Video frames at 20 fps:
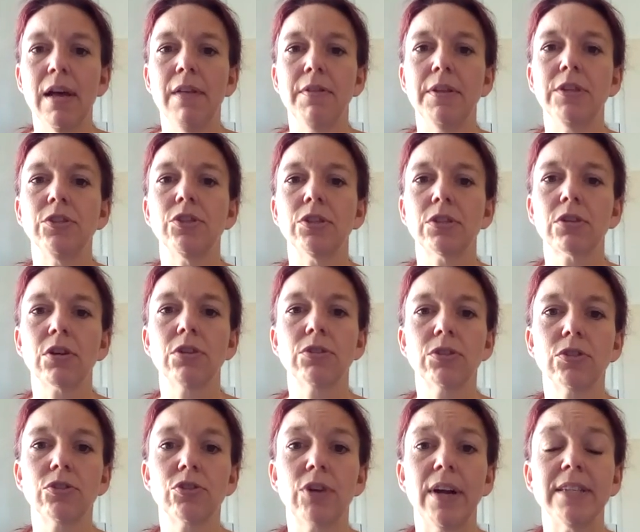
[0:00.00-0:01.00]
then just
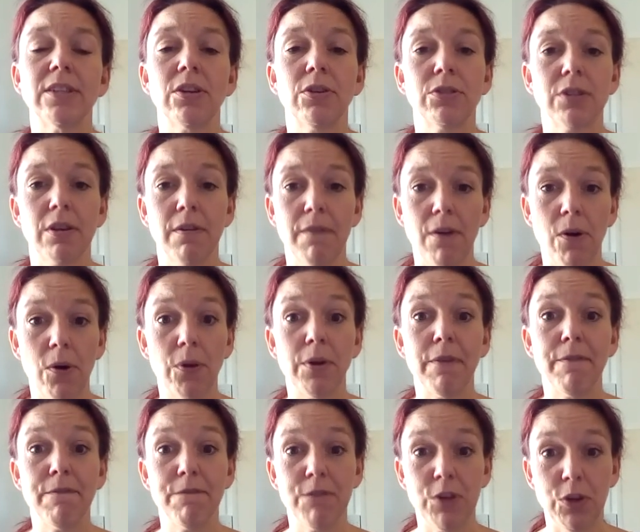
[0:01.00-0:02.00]
concentrate on a